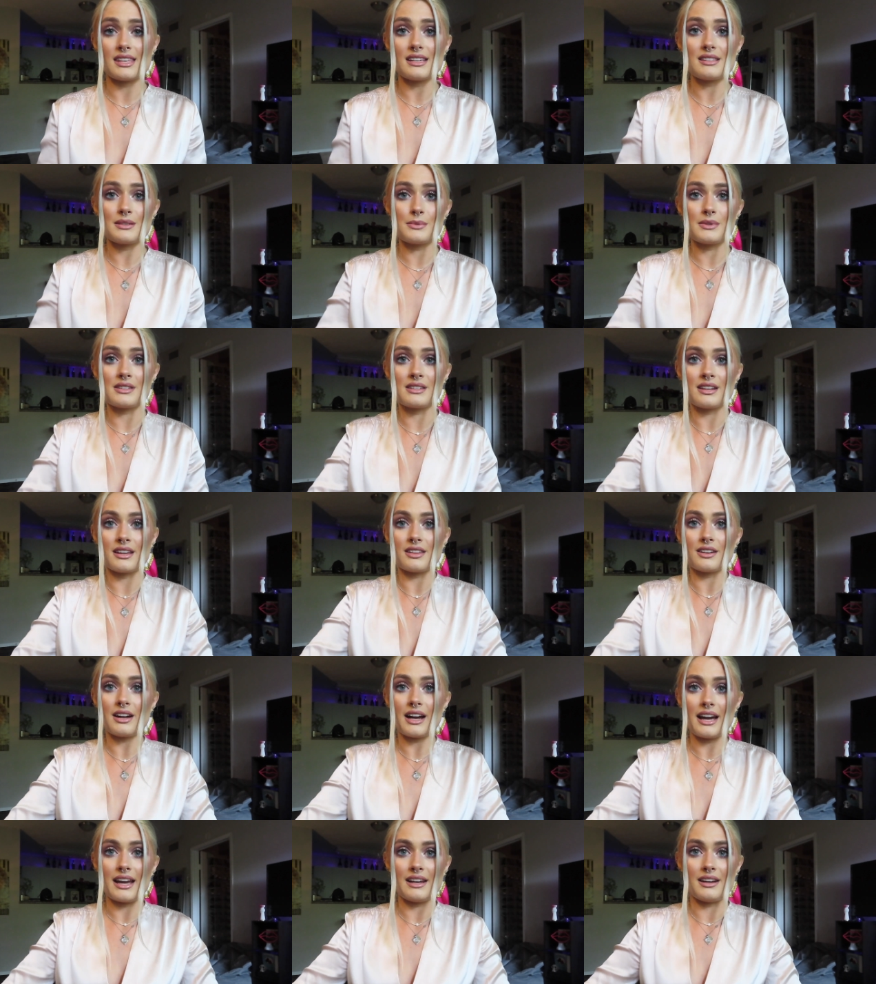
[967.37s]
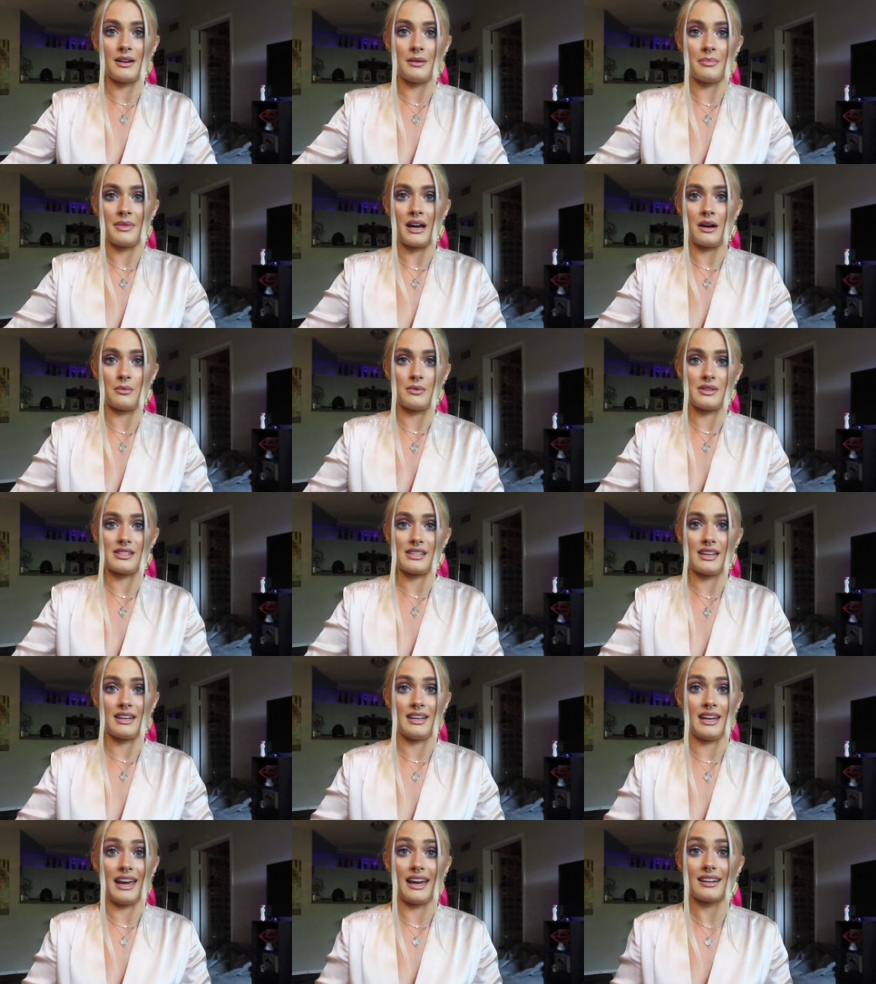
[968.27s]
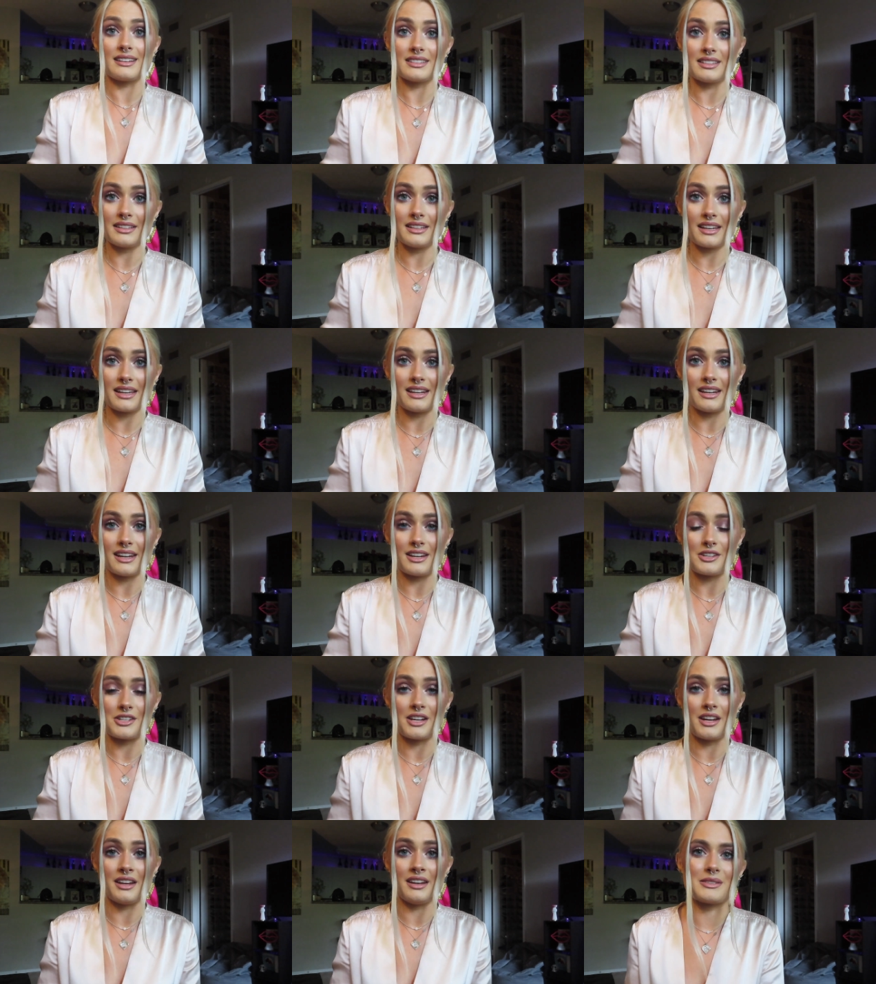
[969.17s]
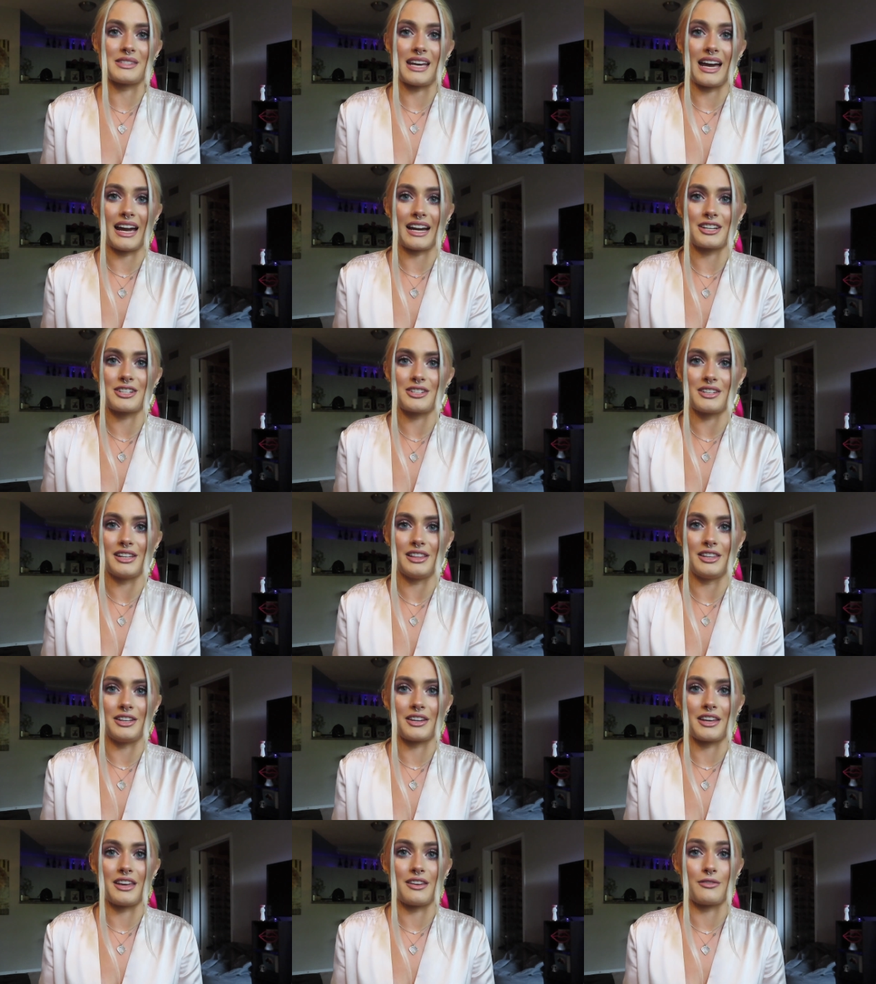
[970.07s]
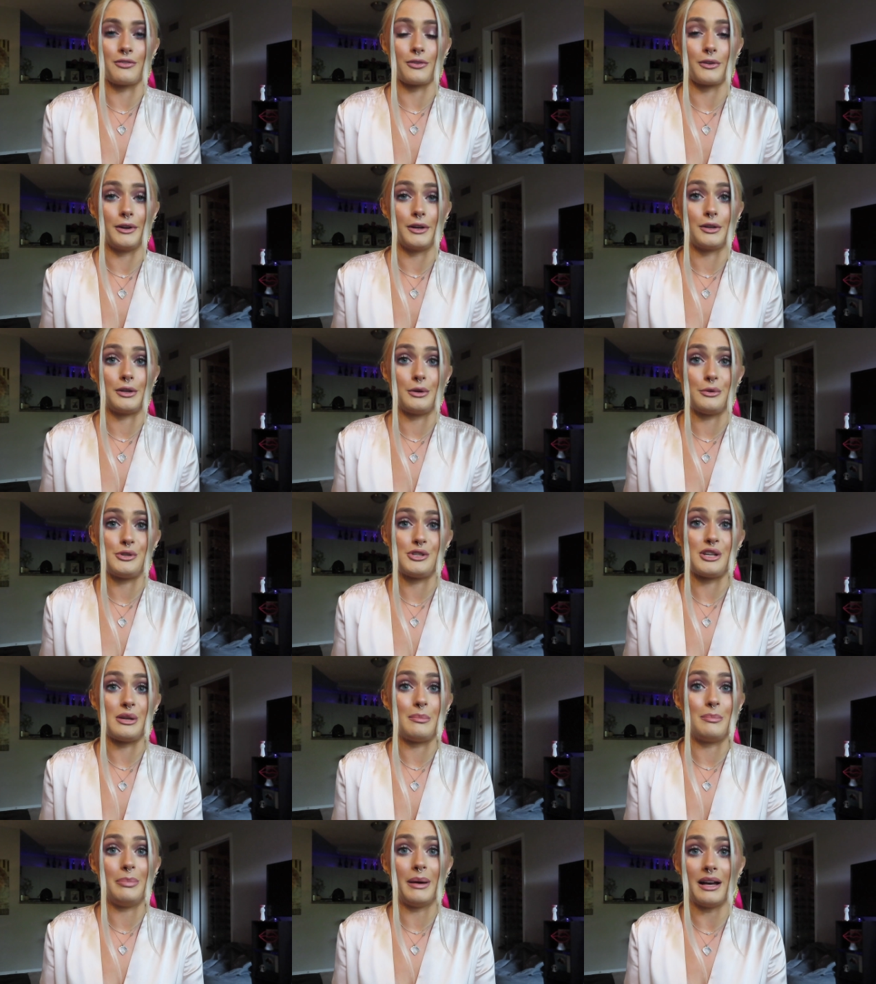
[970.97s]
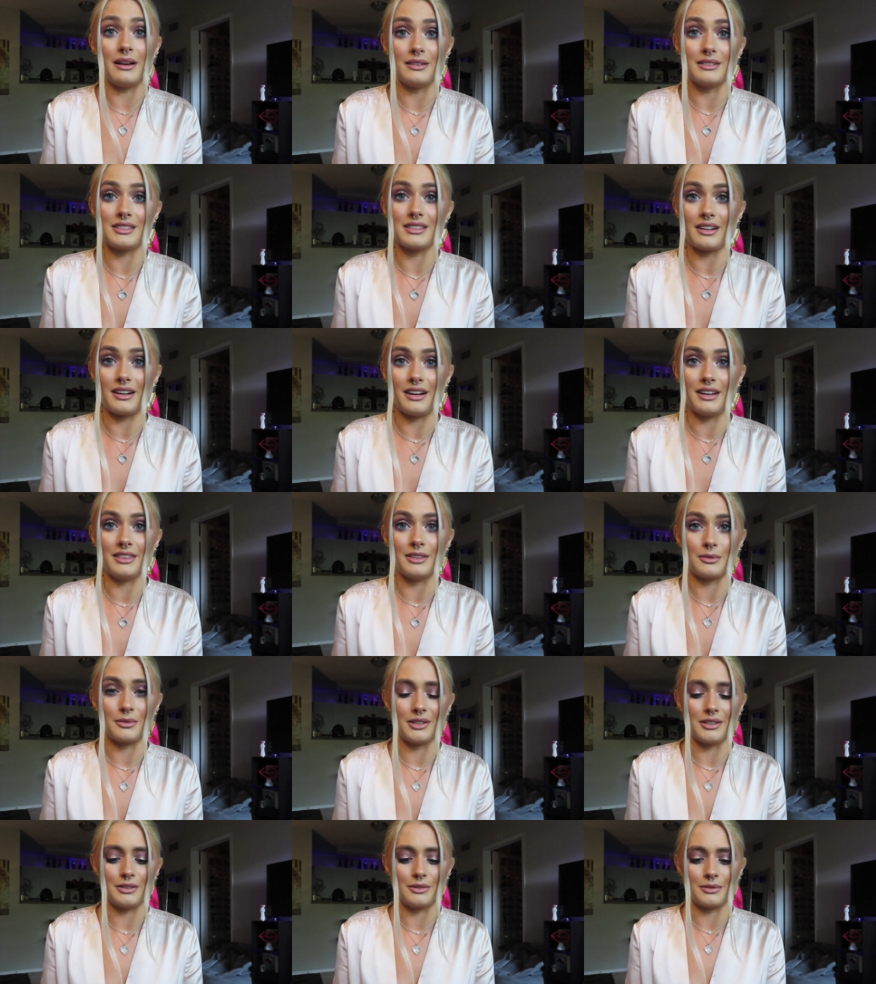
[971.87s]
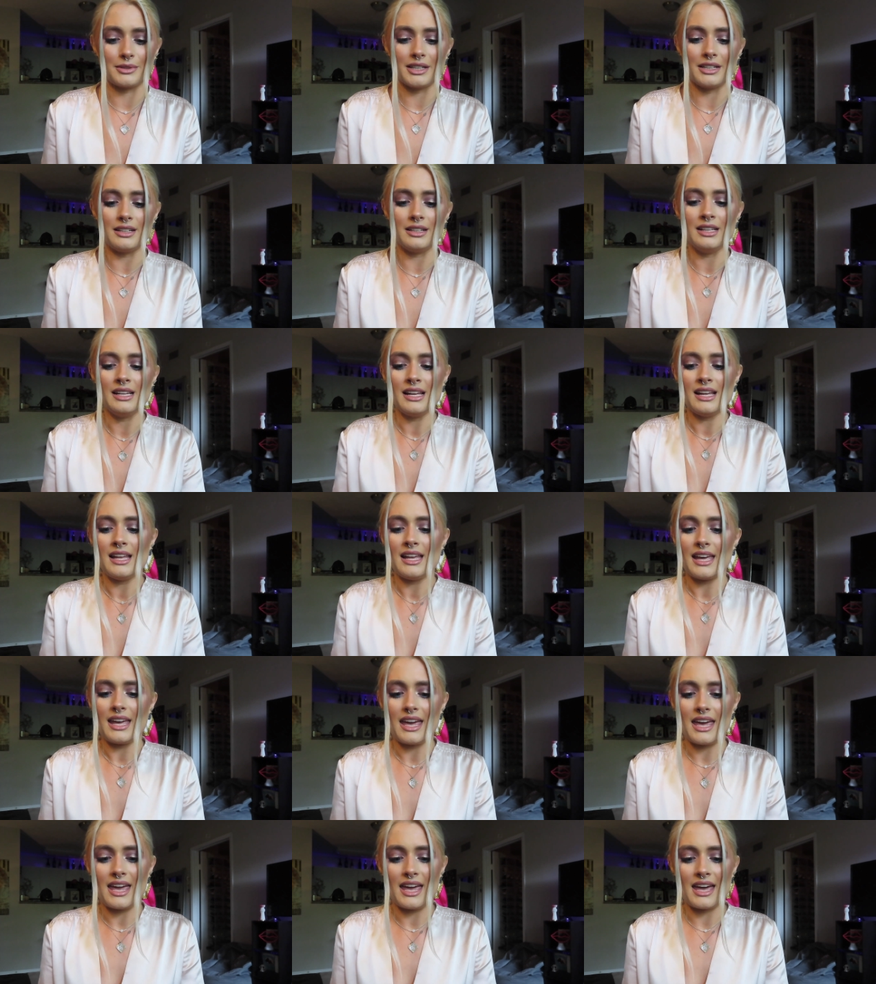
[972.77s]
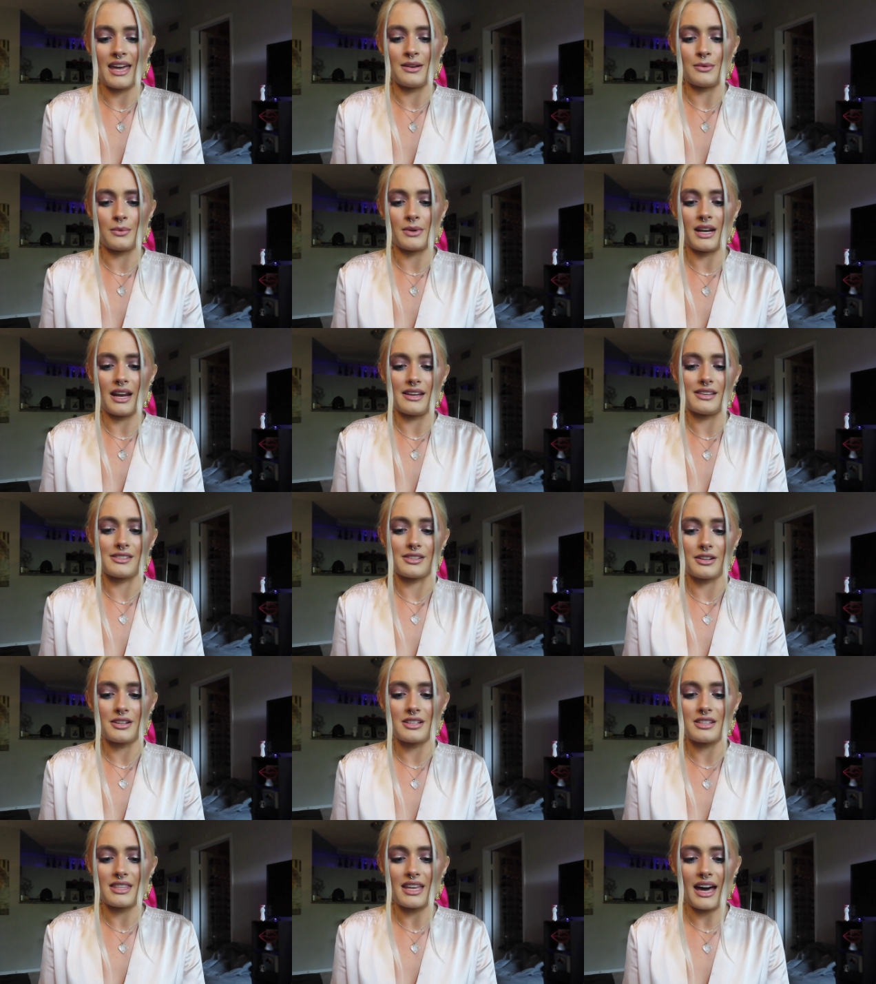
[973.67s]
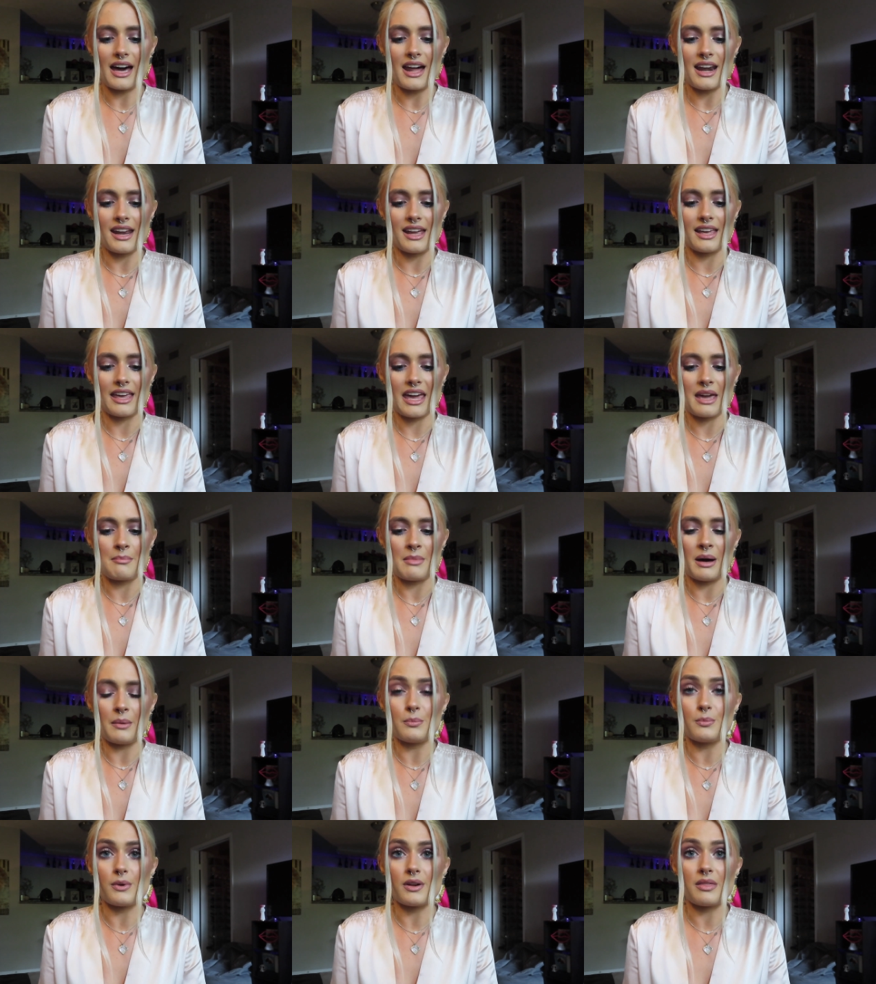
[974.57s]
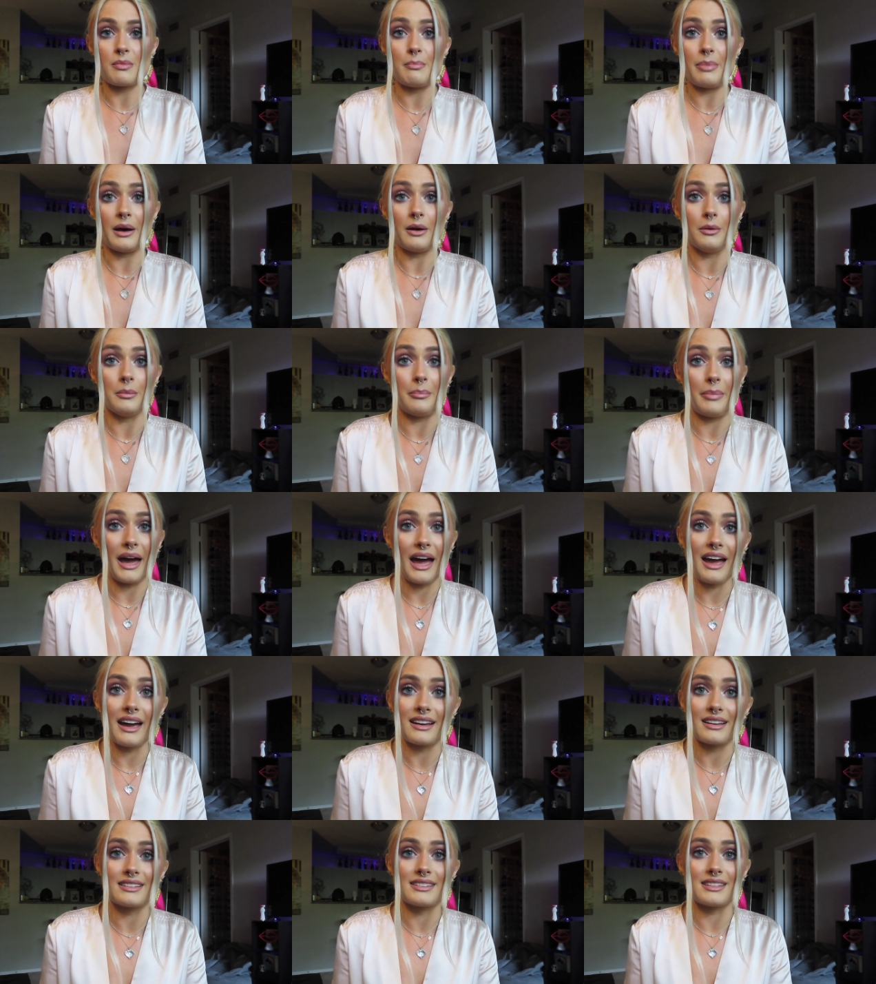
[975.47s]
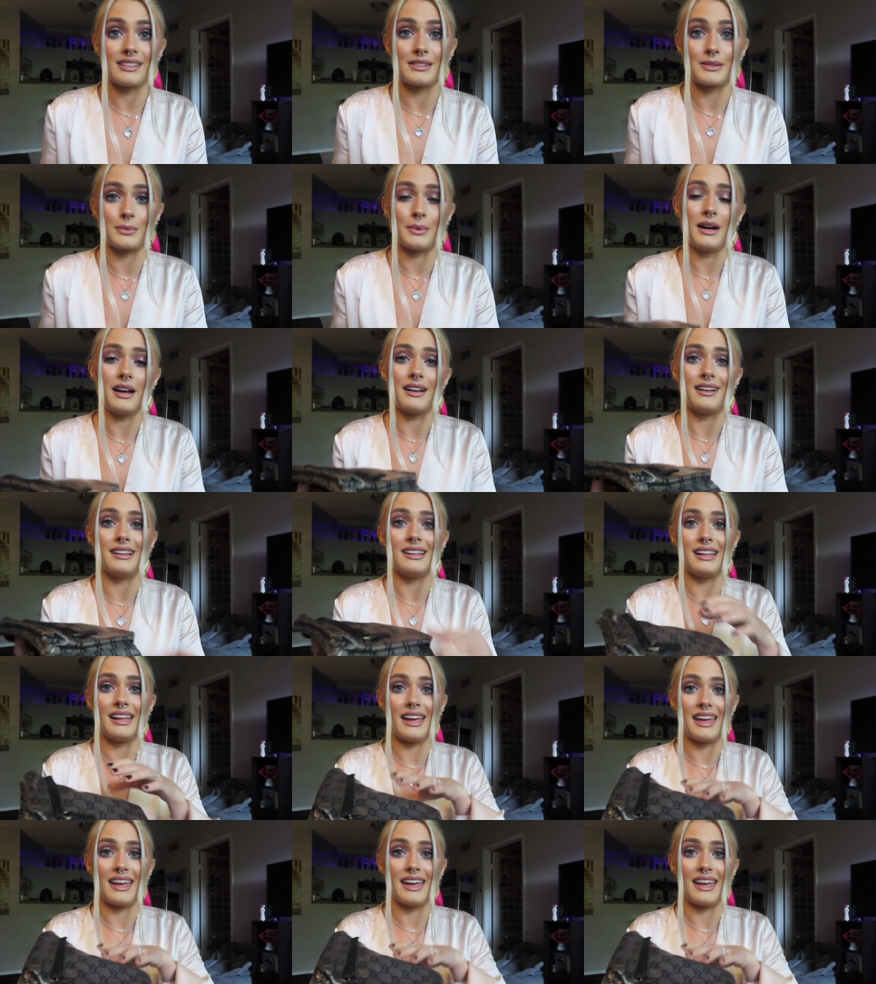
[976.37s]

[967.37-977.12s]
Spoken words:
This was another item that was in excellent condition. I was actually looking for a Gucci belt on The RealReal, and when I searched that, it came up with belt bags as well.